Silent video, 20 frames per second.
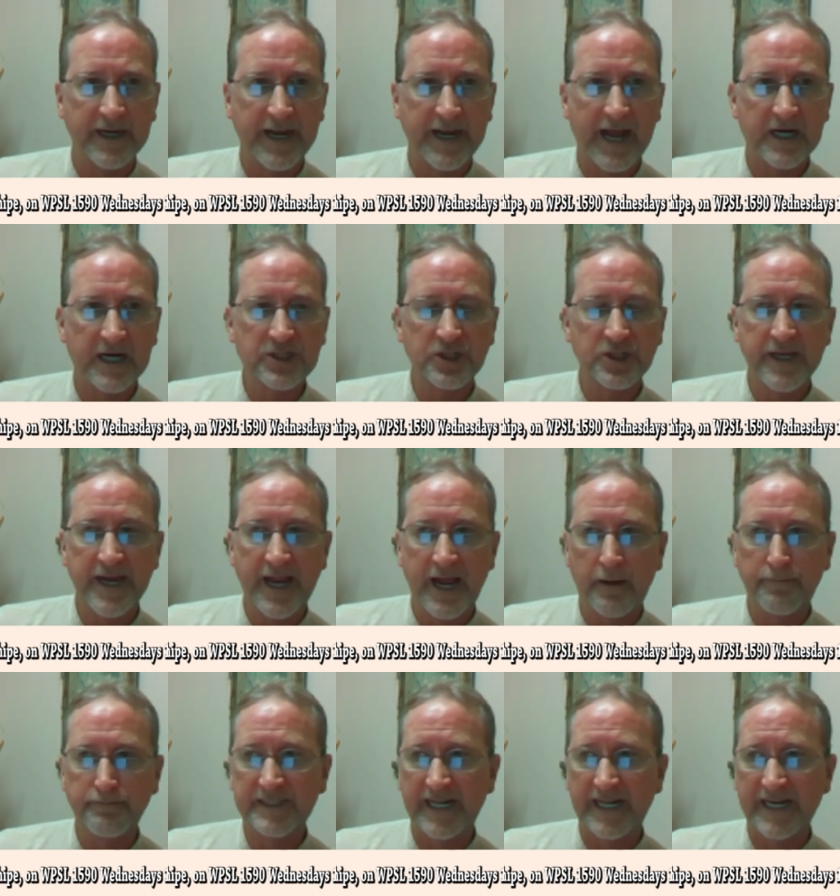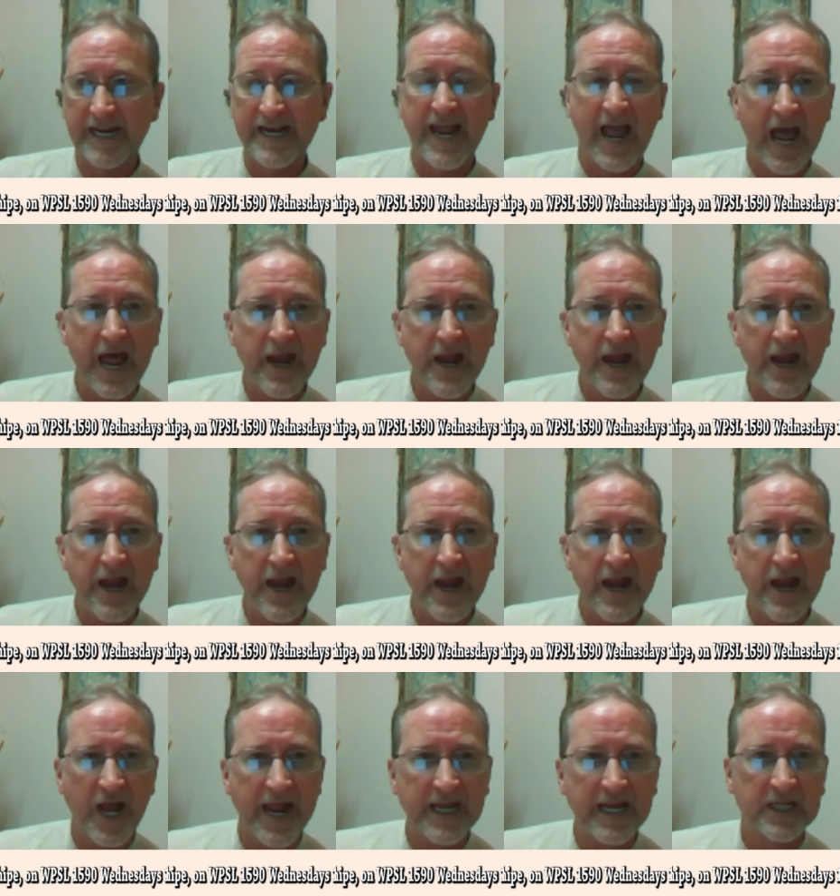It actually helps at an
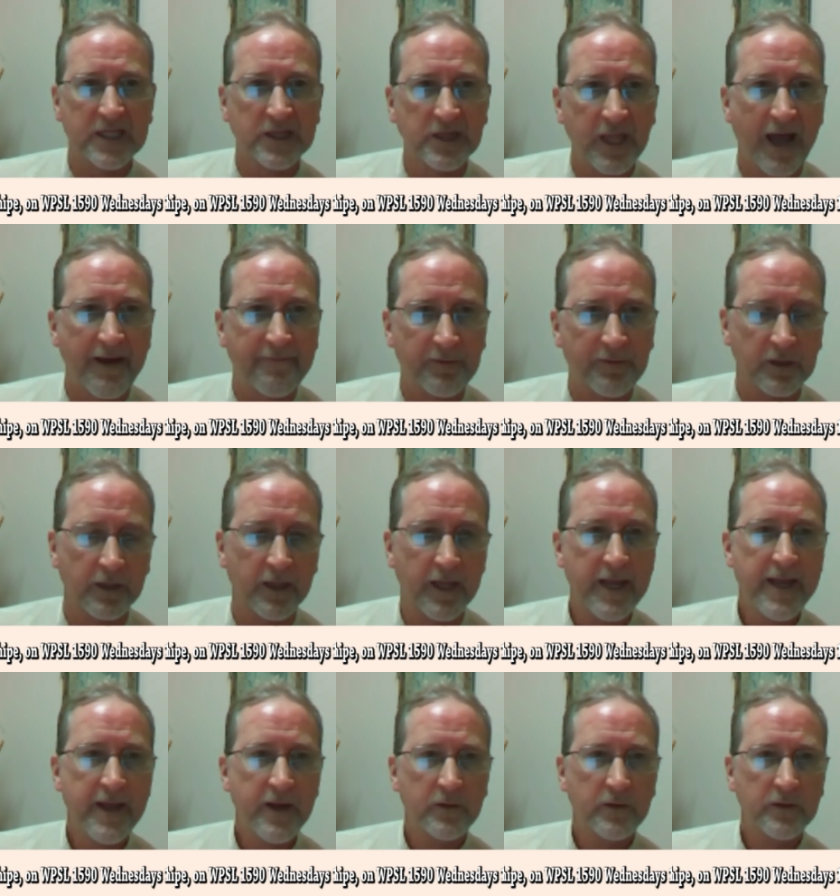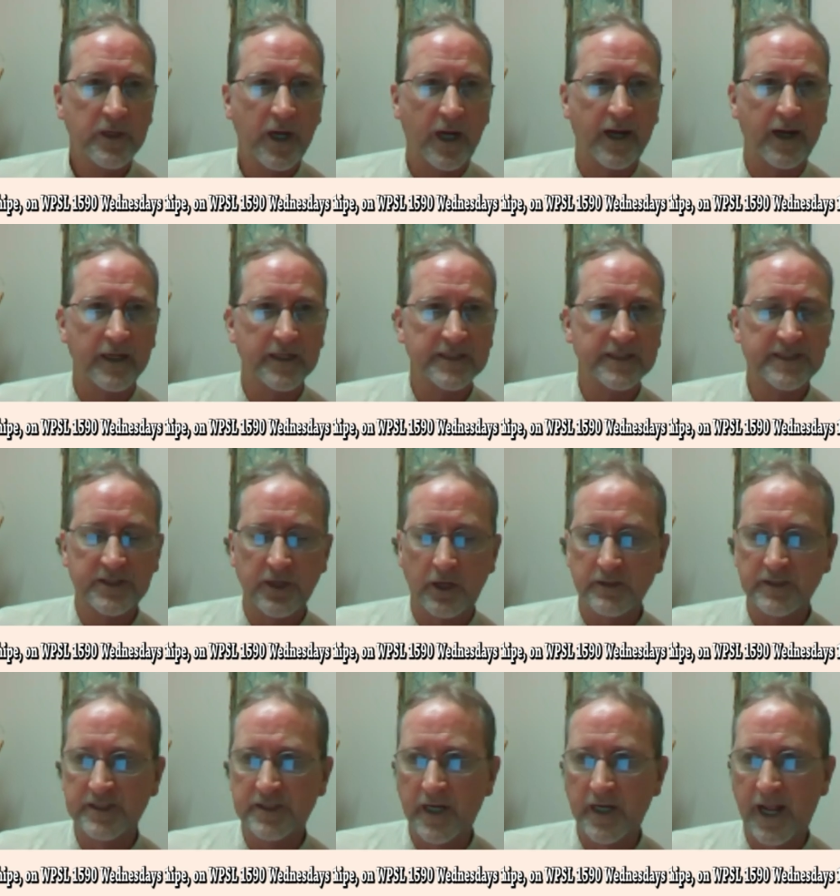energetic level, uh,
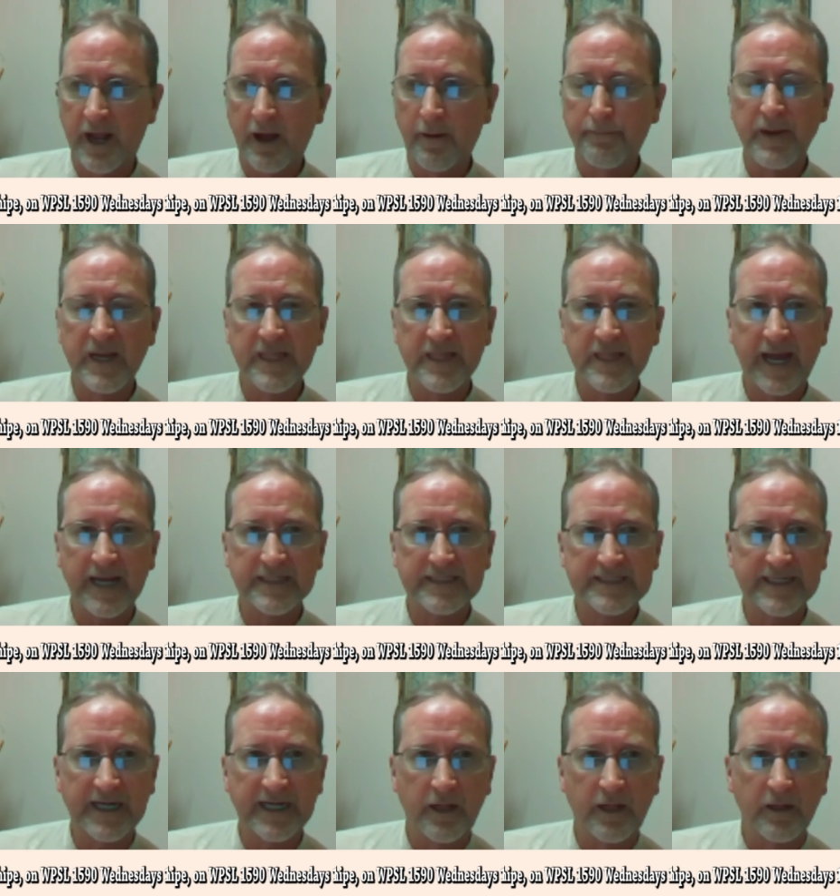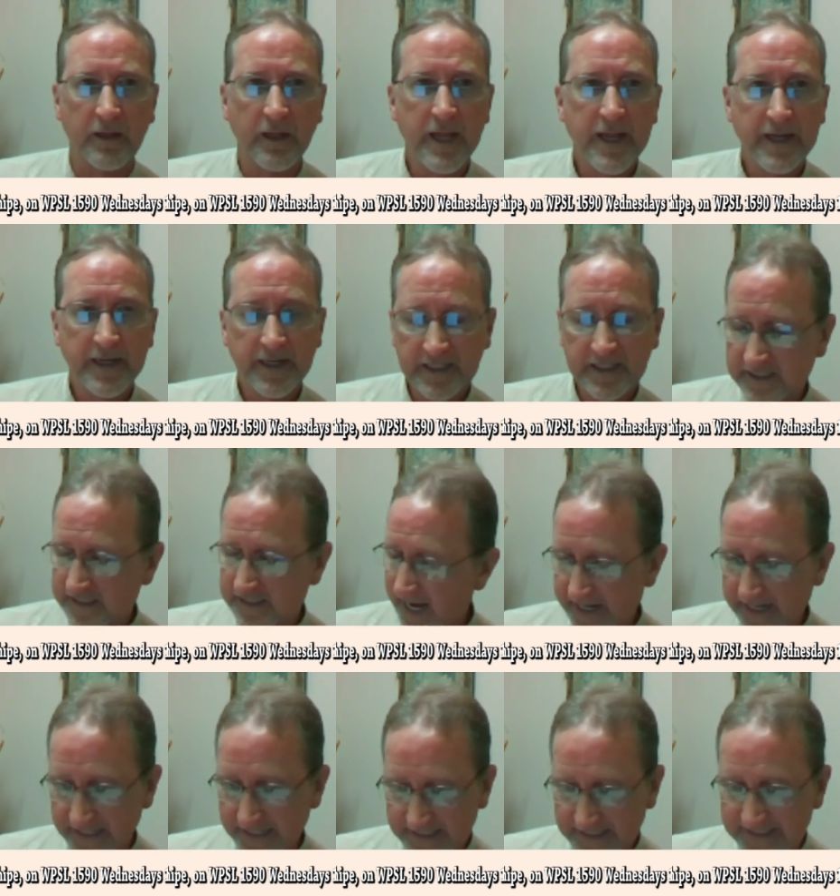starts helping that cell take
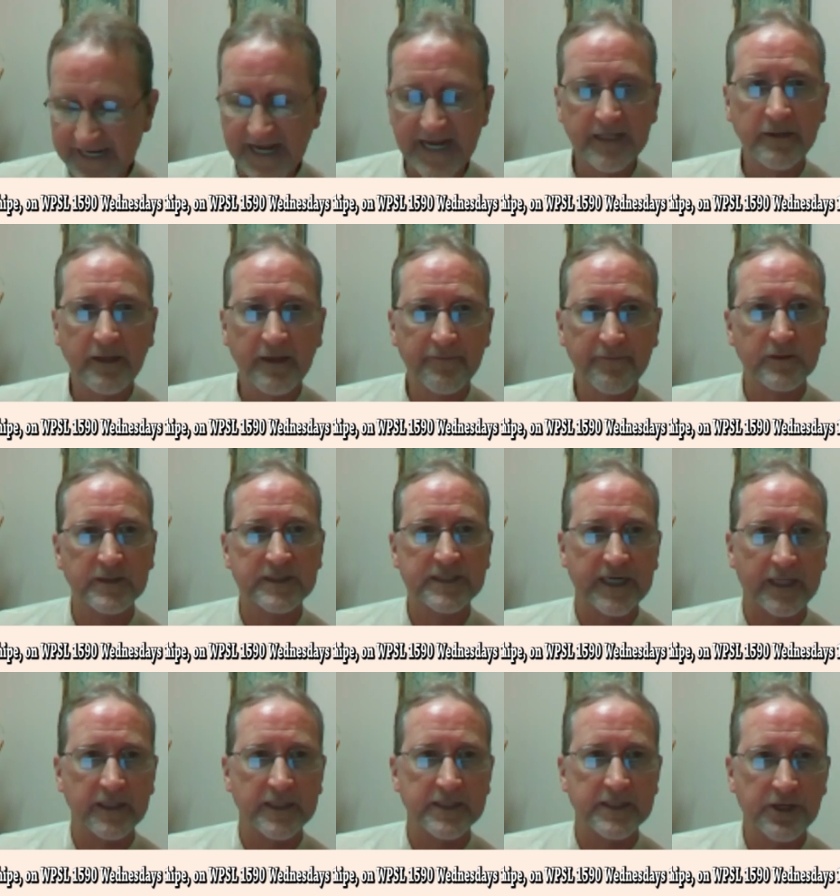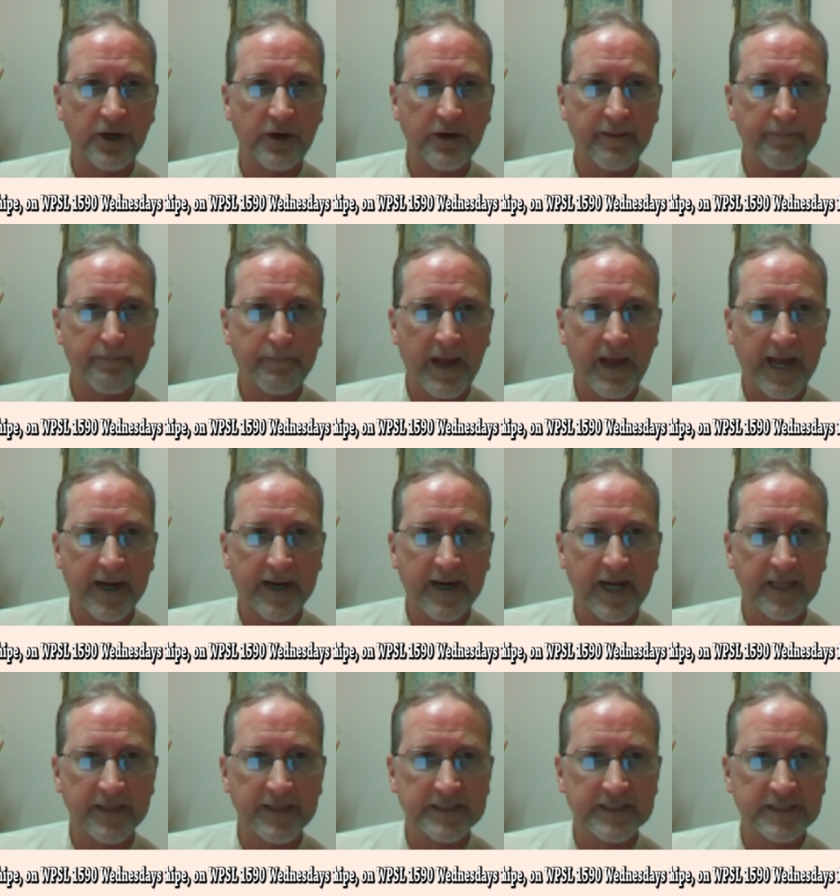a dead liver cell and turn it back
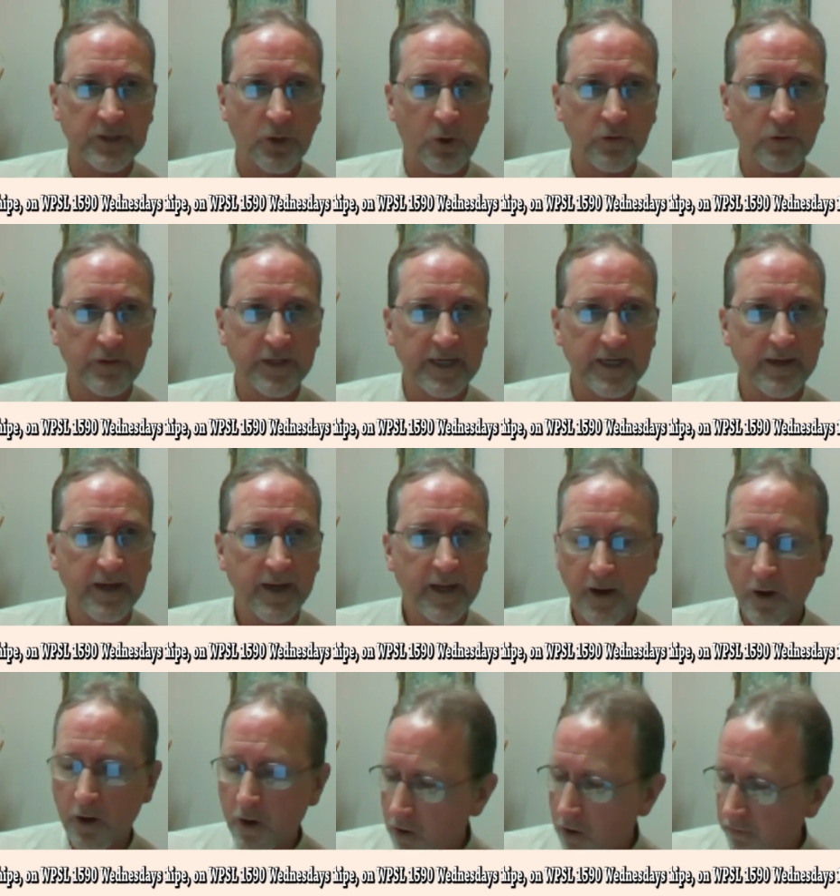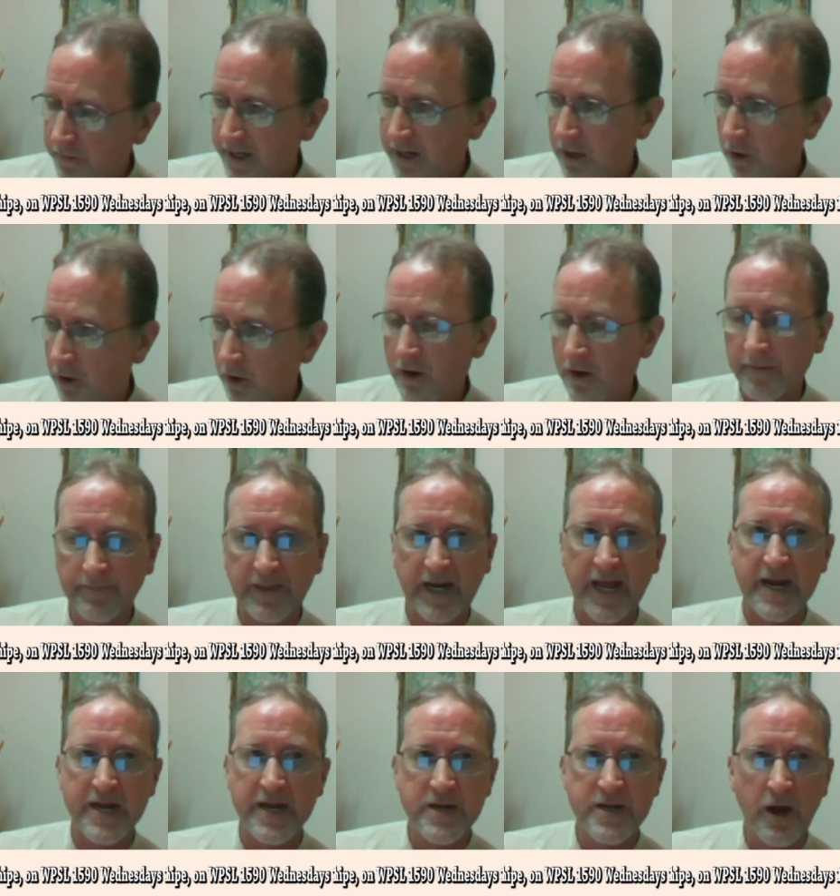on. It's the only, only herb that
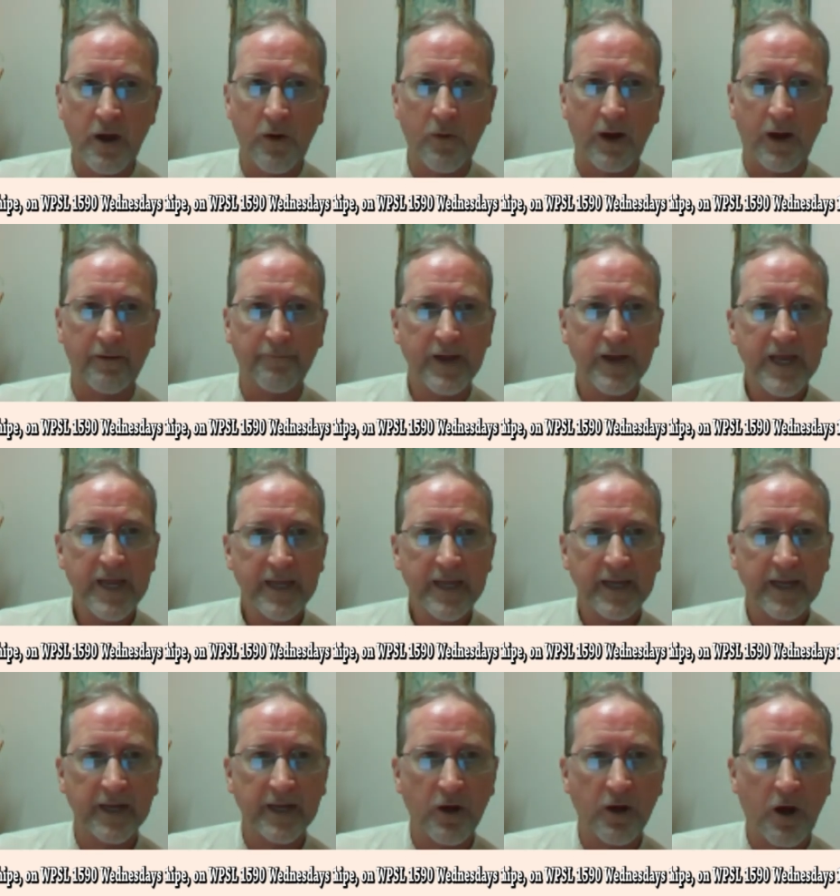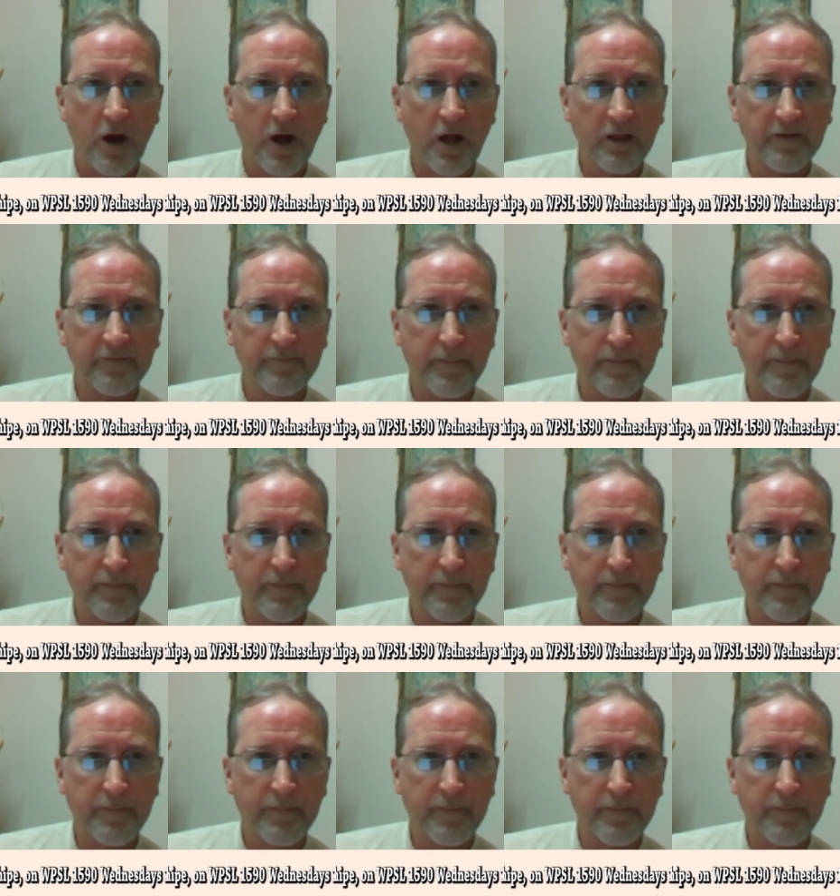I know of in all of